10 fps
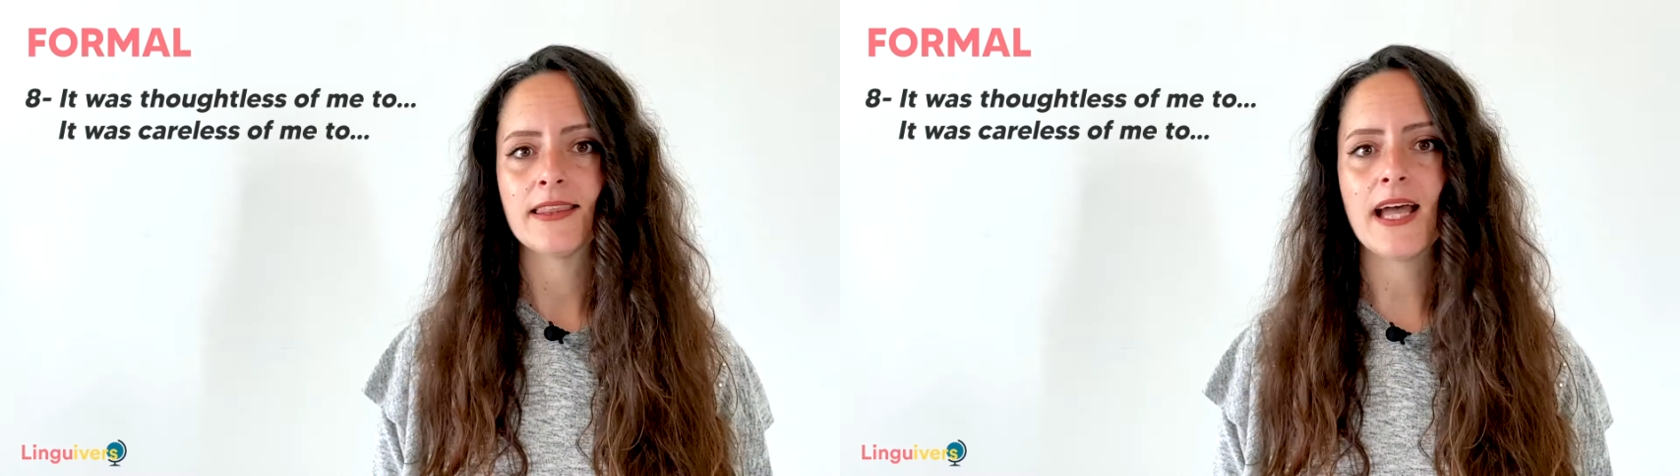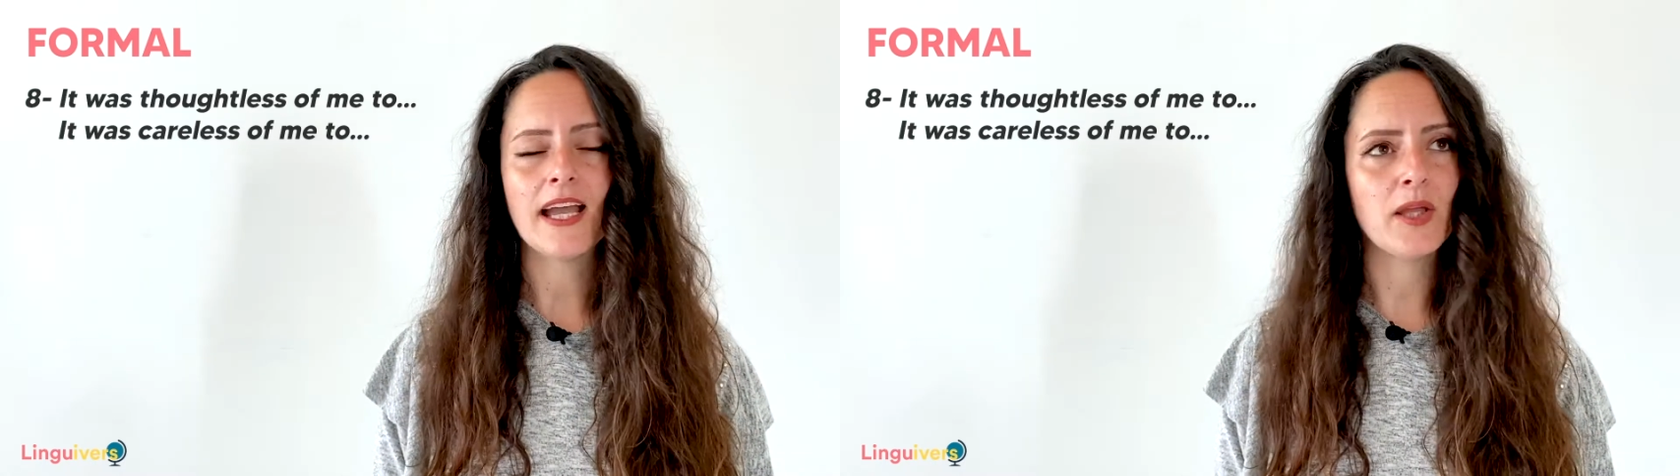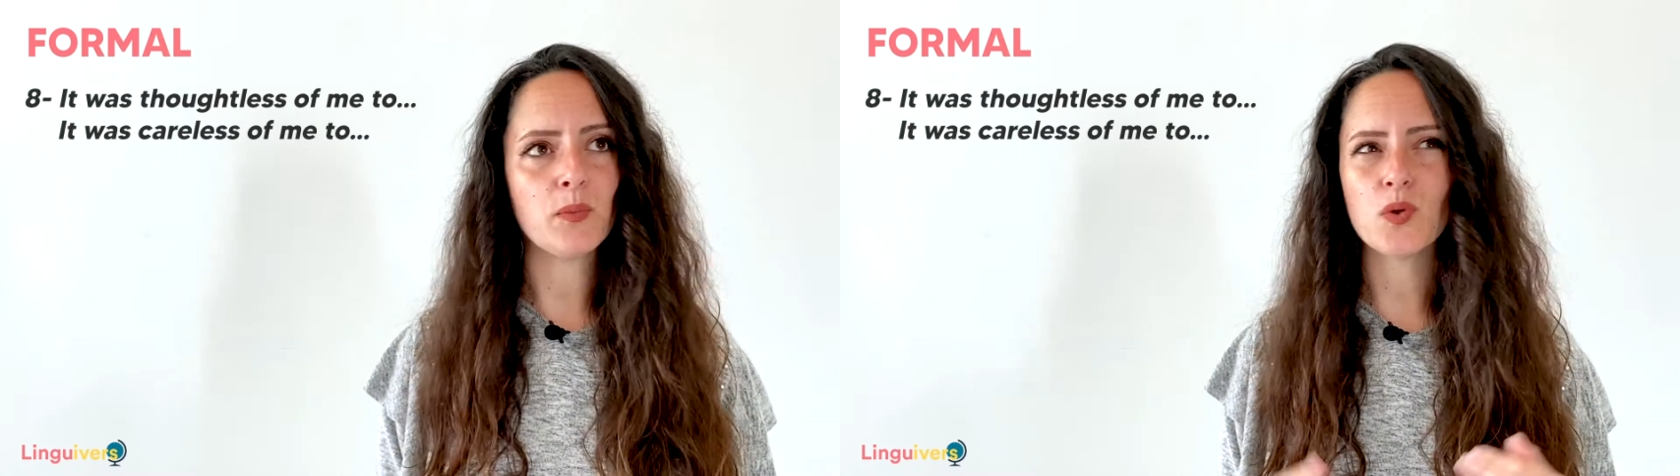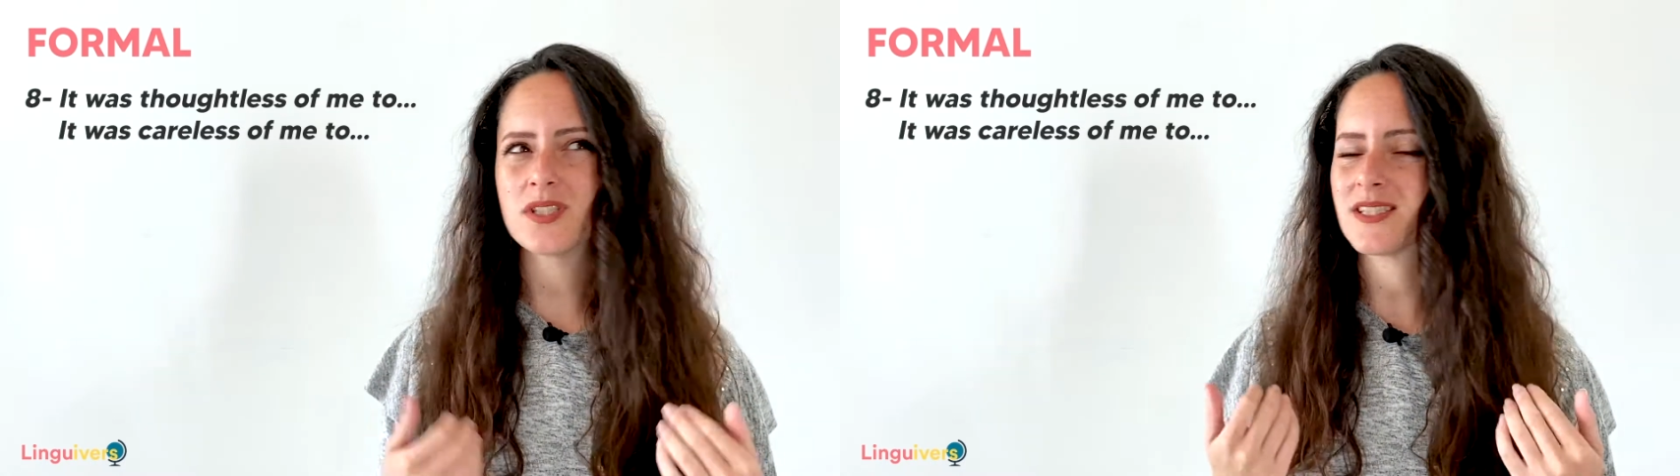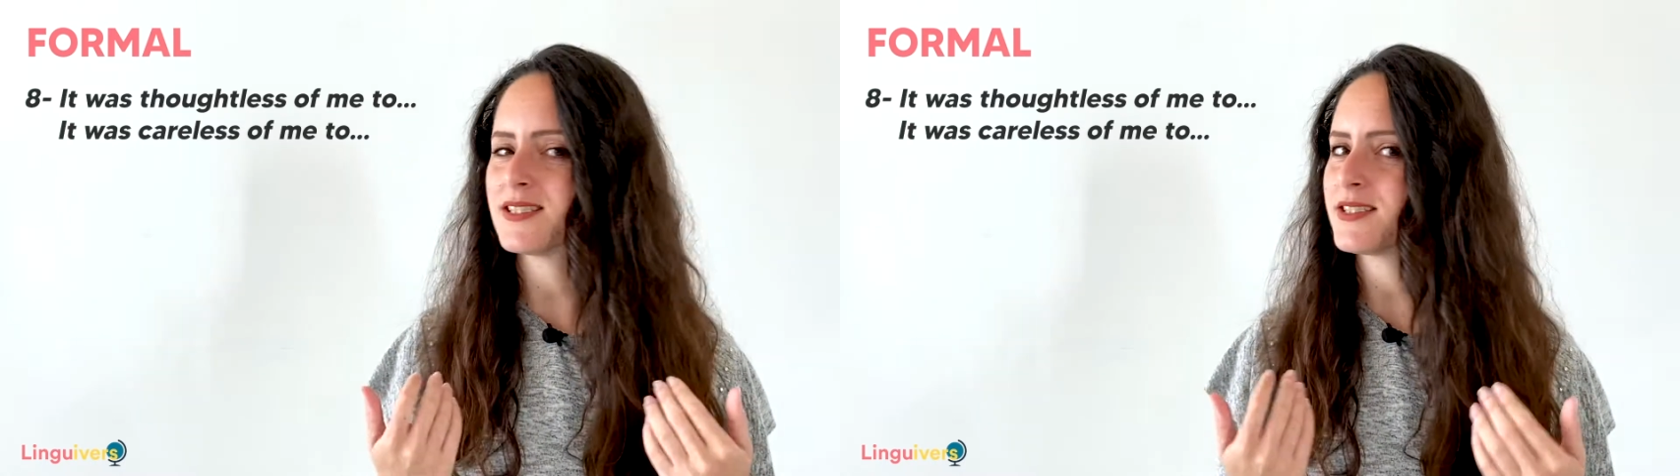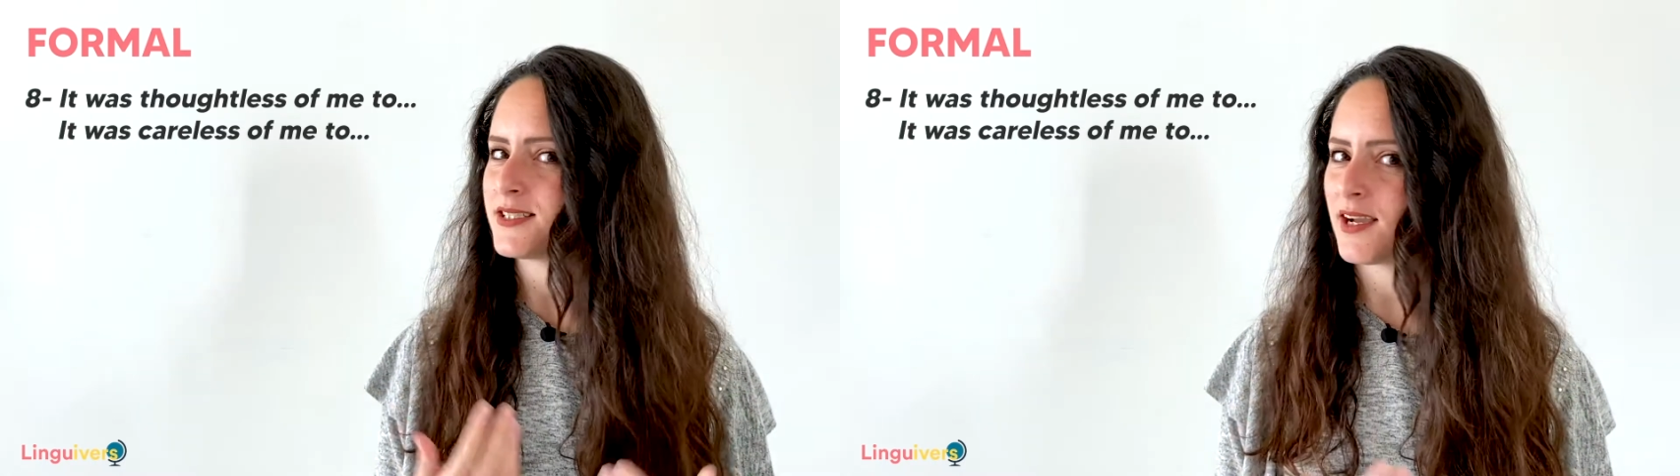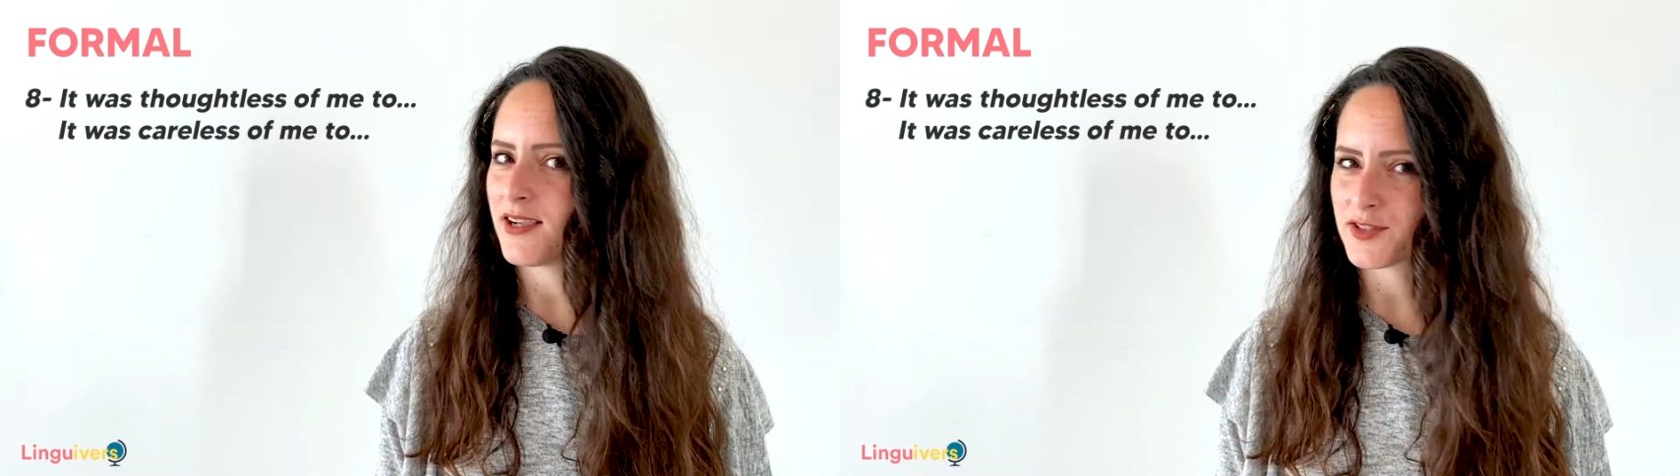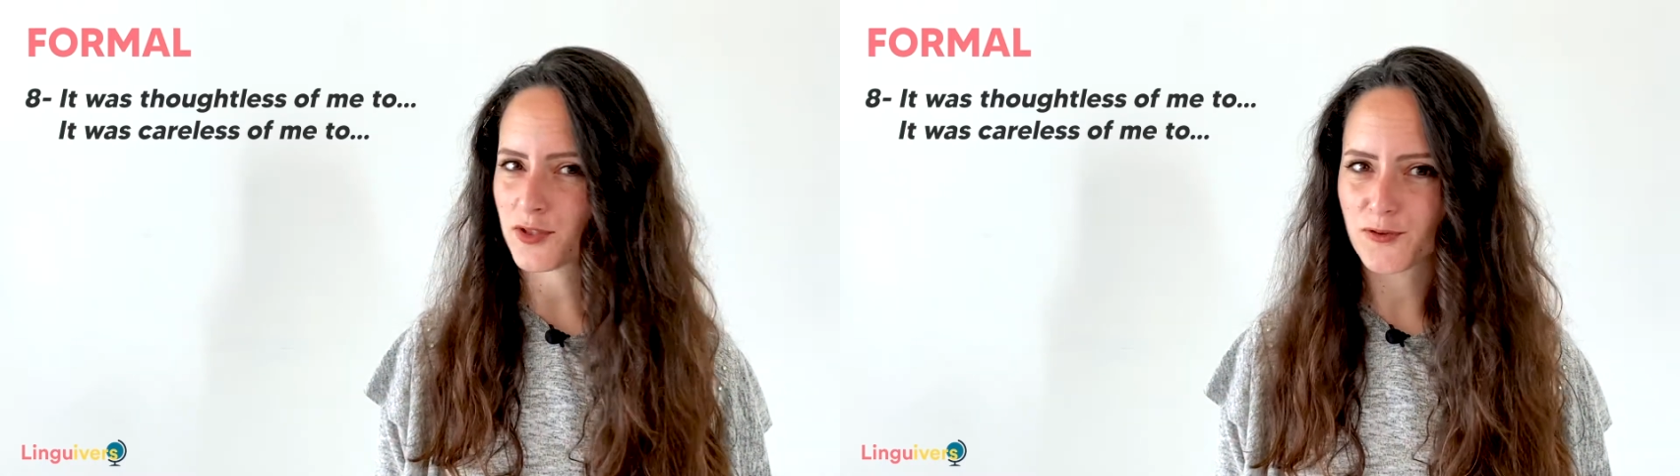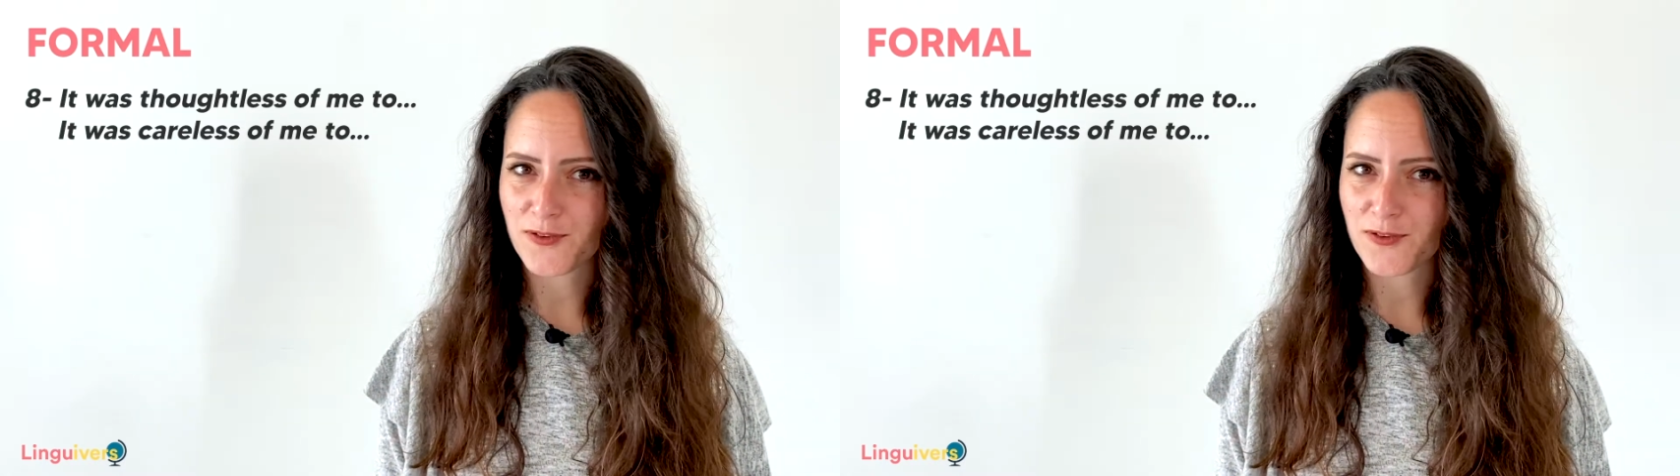that it wasn't nice or